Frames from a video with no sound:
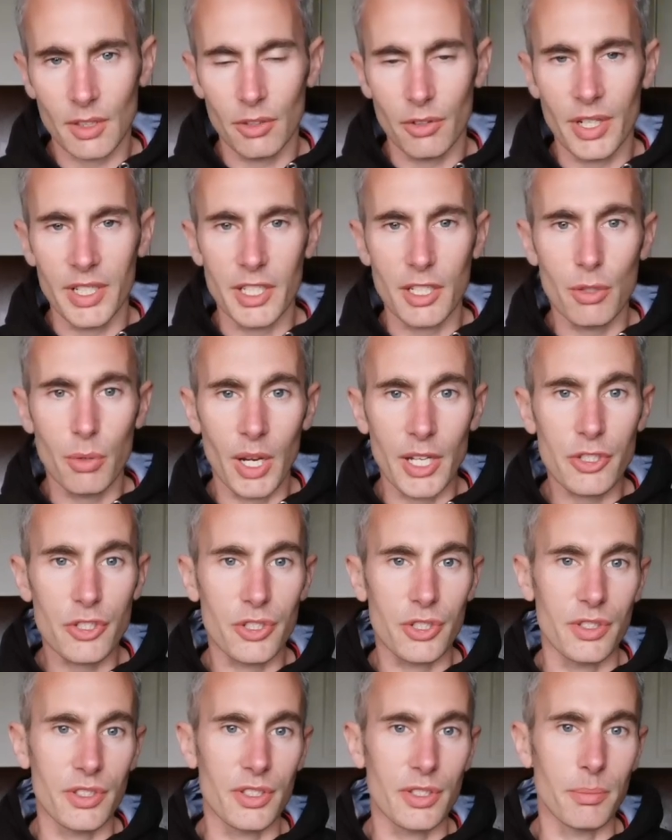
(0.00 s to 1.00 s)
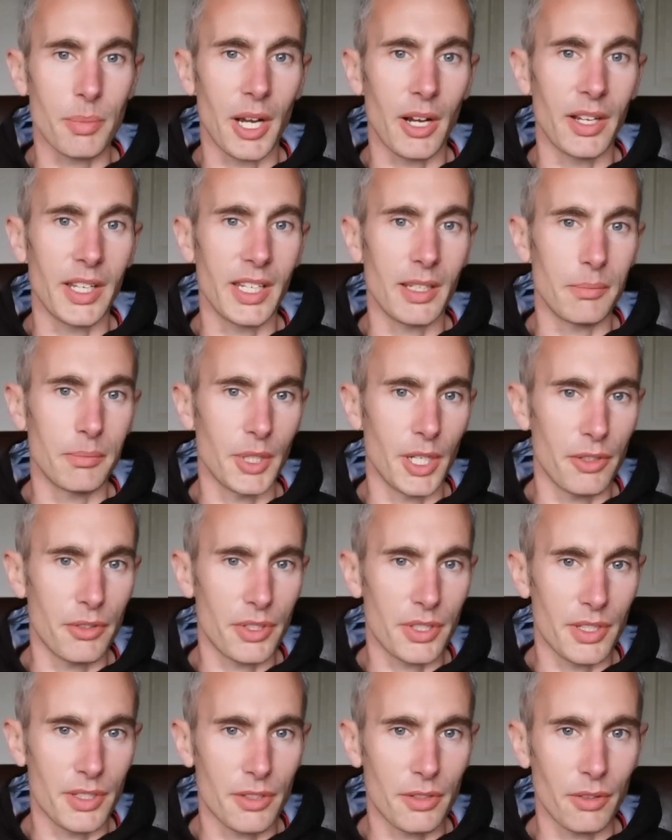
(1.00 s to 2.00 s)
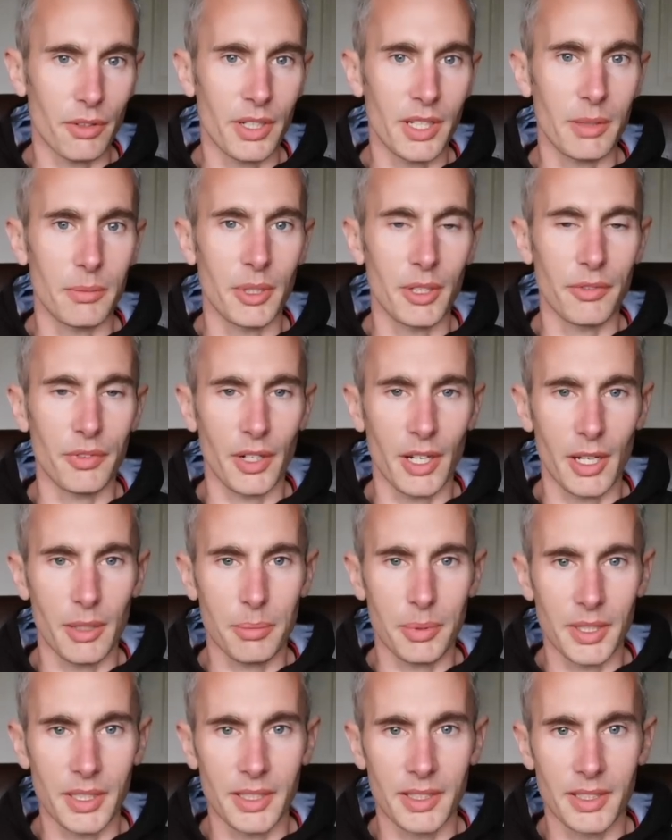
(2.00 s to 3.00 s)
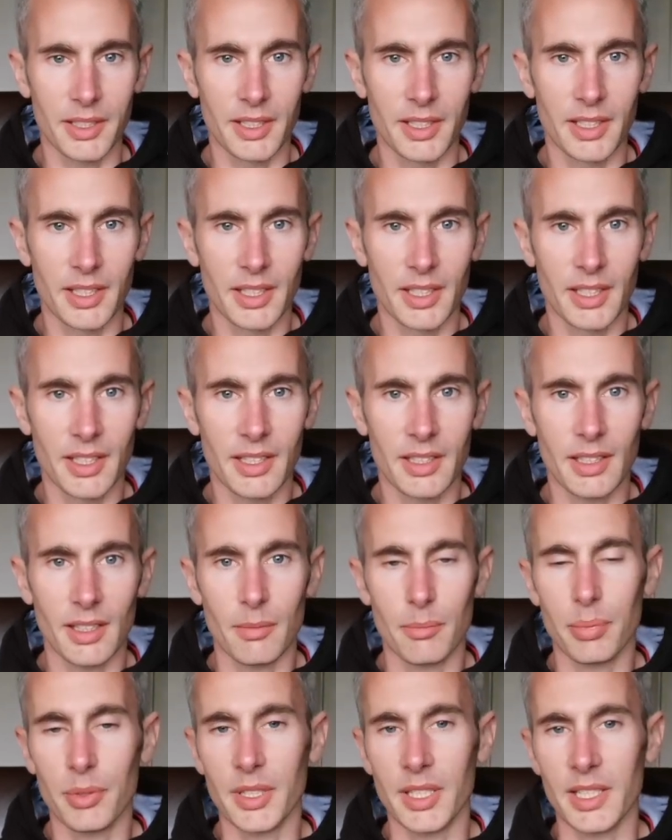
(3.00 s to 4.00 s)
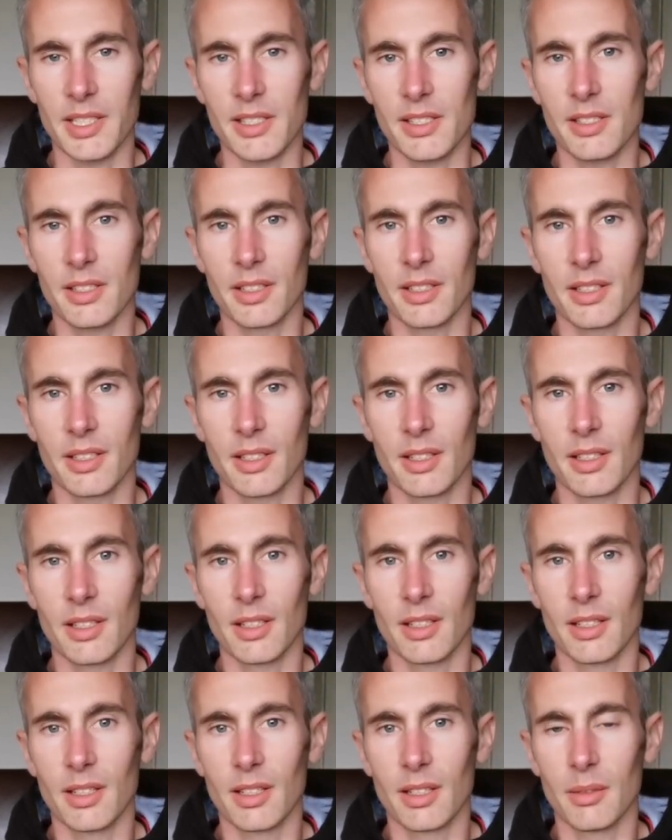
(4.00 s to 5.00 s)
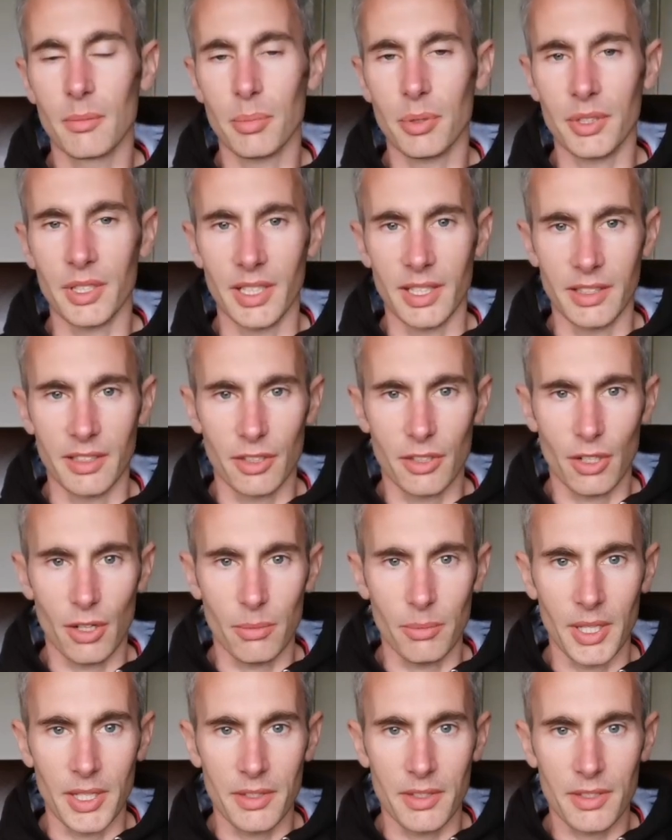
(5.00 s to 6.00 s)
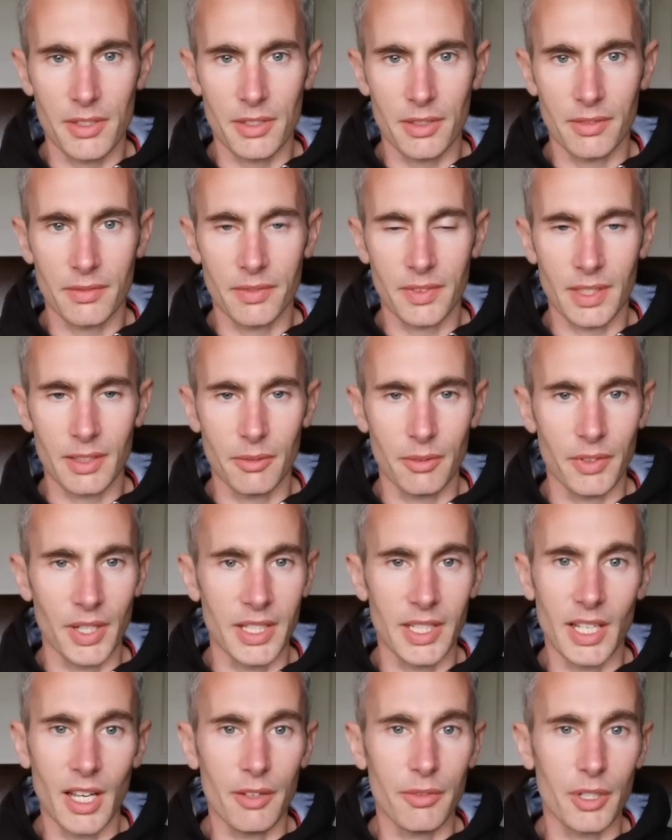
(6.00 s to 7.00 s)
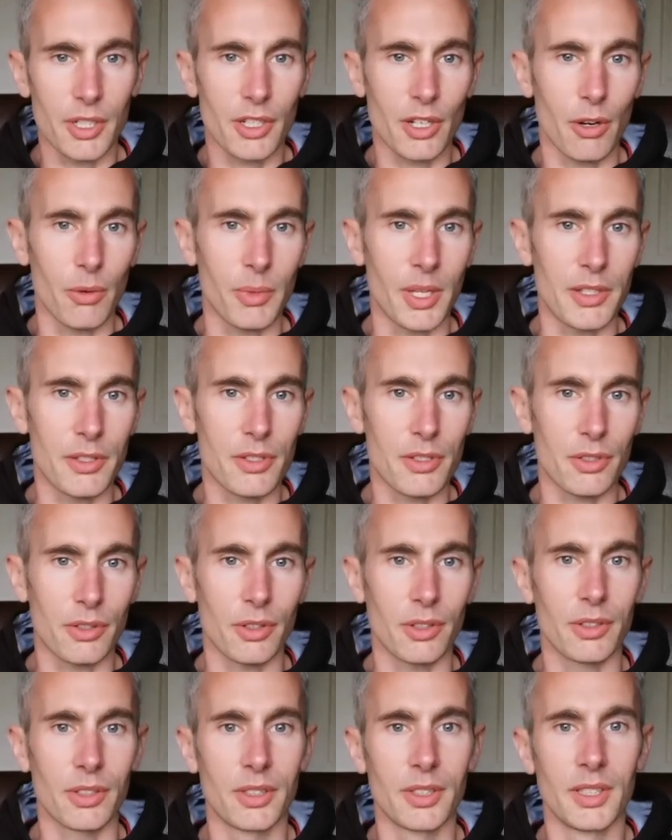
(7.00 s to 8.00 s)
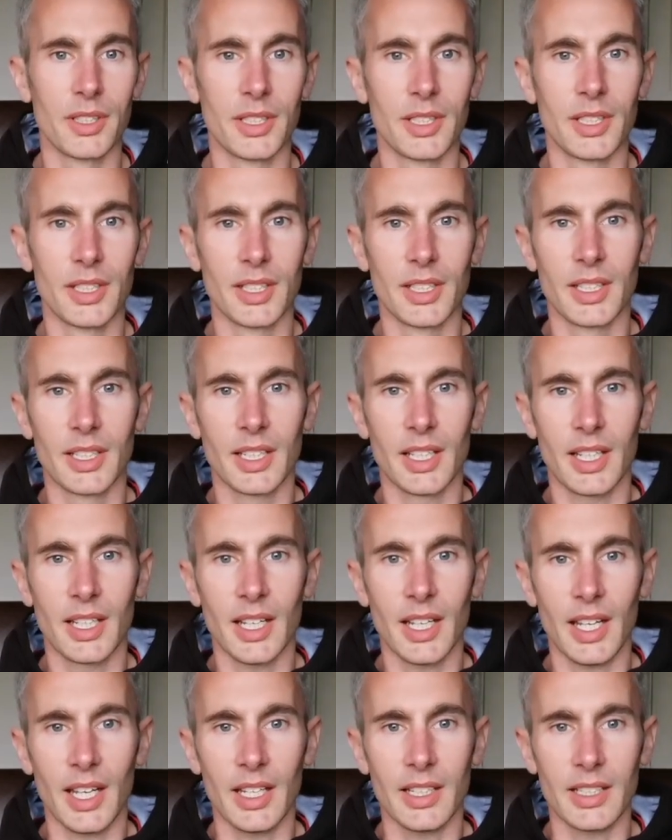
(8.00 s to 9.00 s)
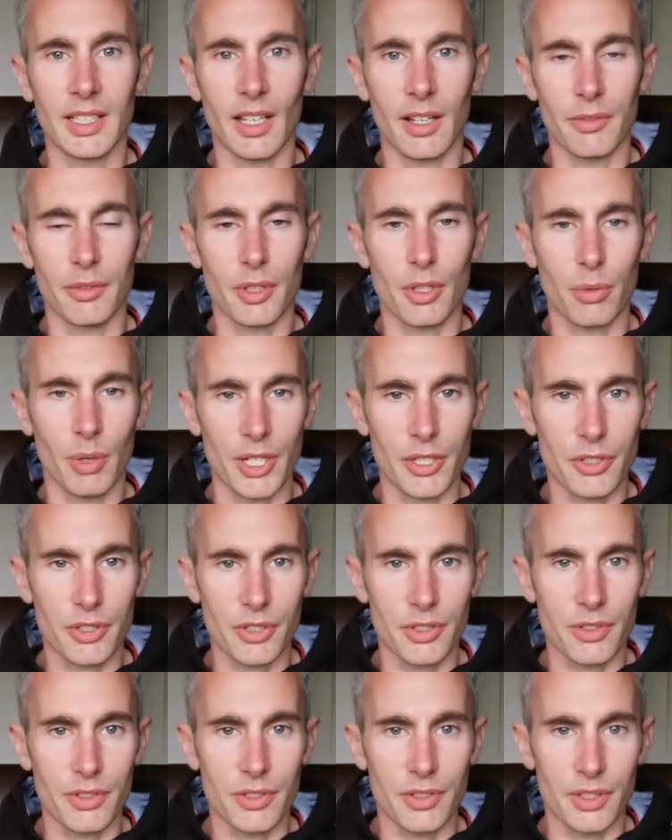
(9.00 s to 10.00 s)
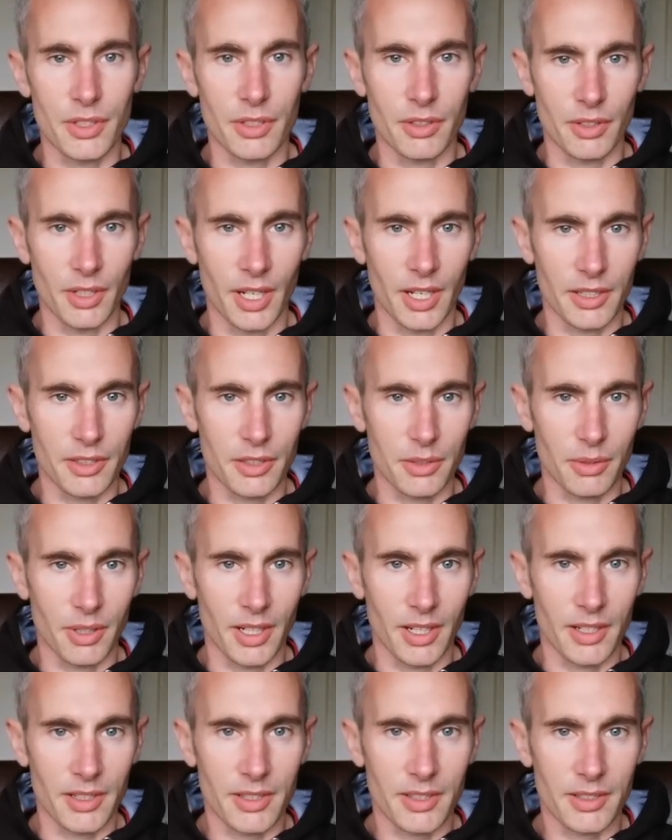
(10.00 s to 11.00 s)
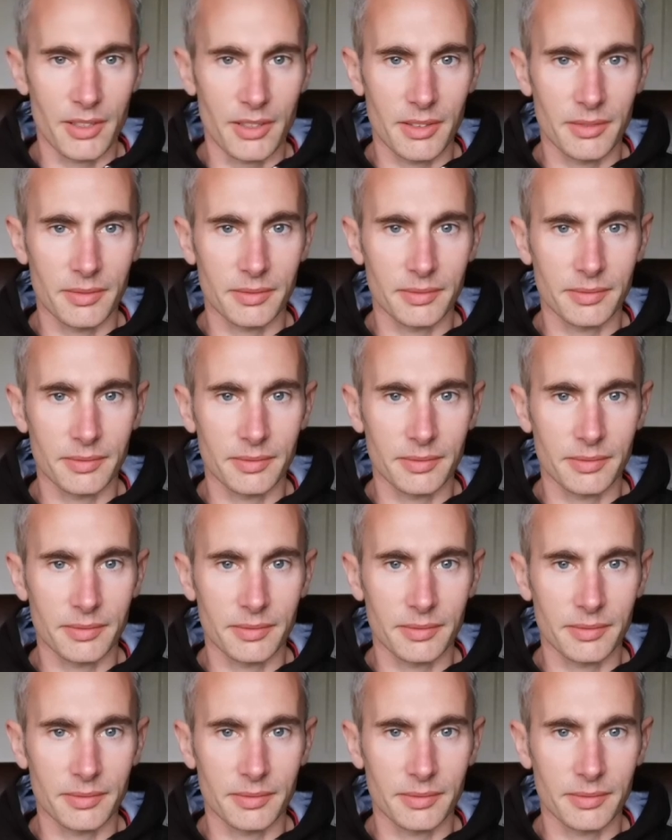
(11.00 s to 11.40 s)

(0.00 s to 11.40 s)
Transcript: or any questions about hypnosis or hypnotherapy, then please put it in the comments with any other comments or any other questions that you'd like to ask.